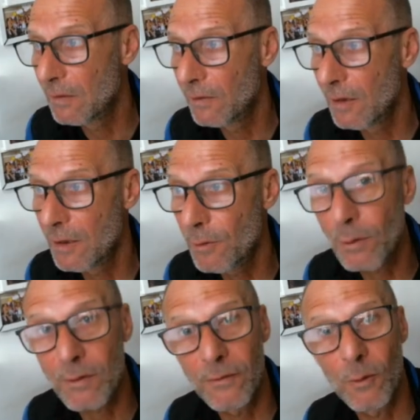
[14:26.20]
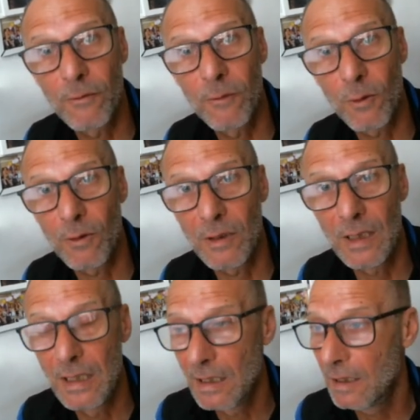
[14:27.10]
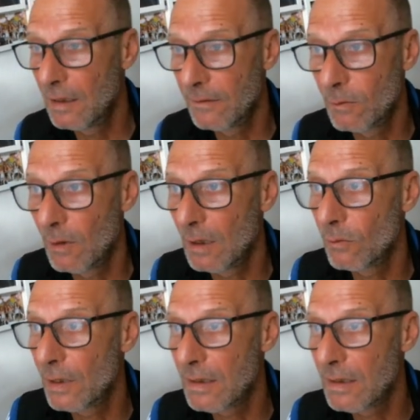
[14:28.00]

very useful for everyone when